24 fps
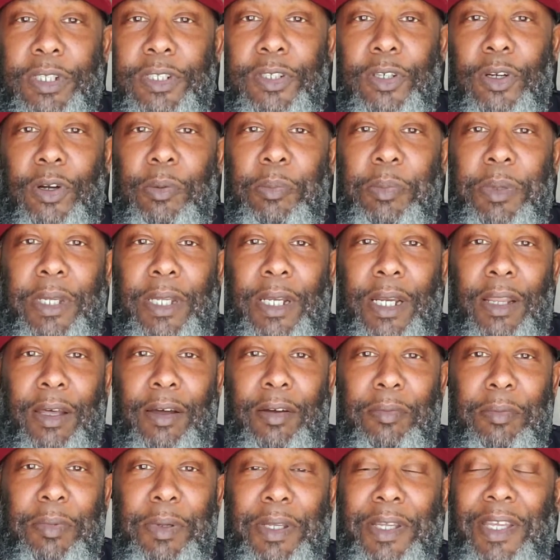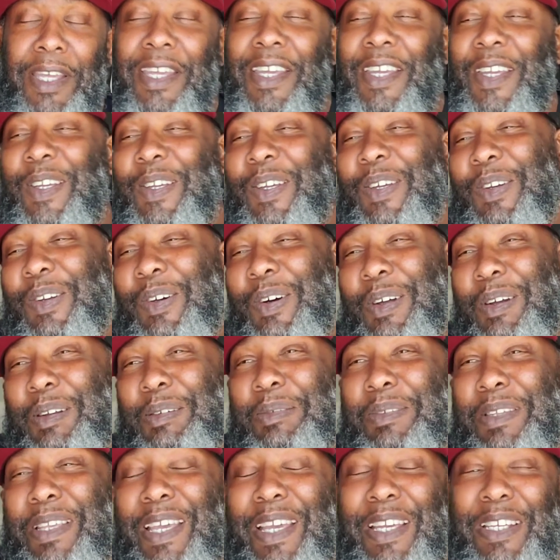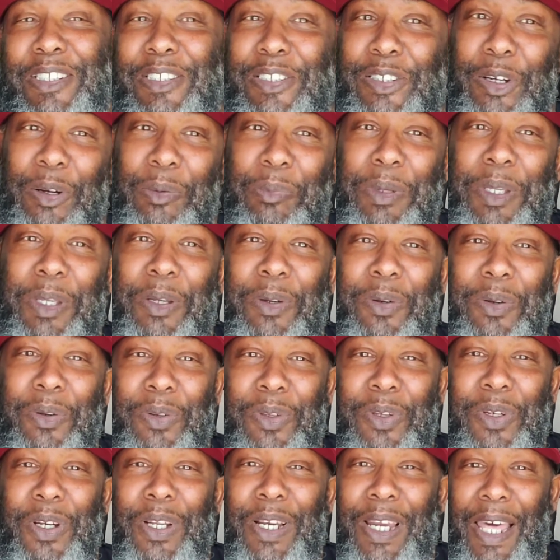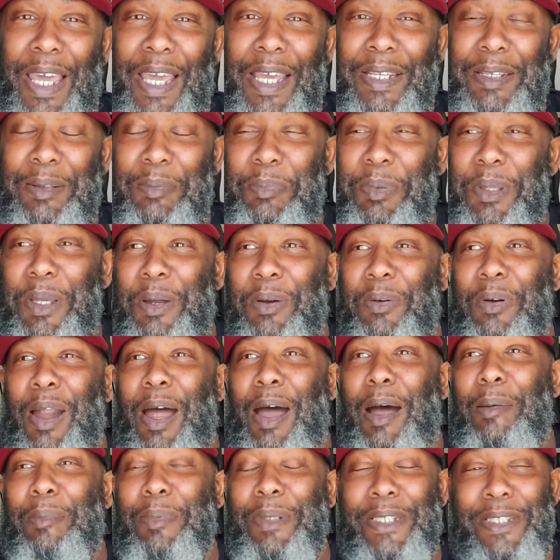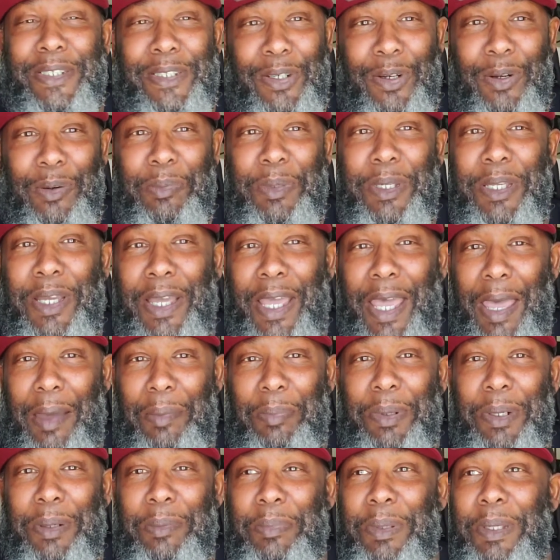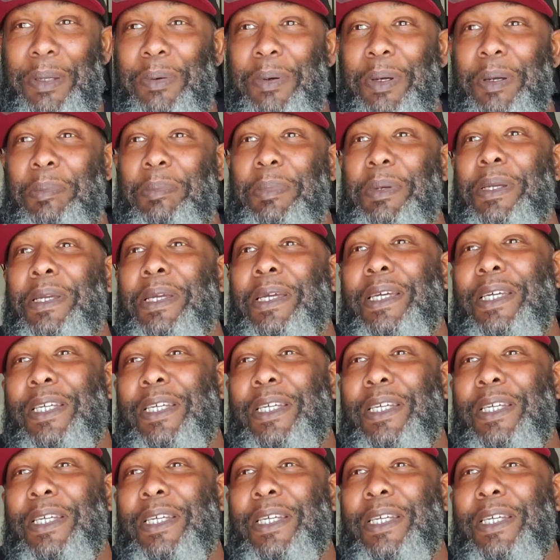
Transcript: Show me you love me. You know what I'm saying? Show me you're glad to be around me. Show me you're happy to be with me.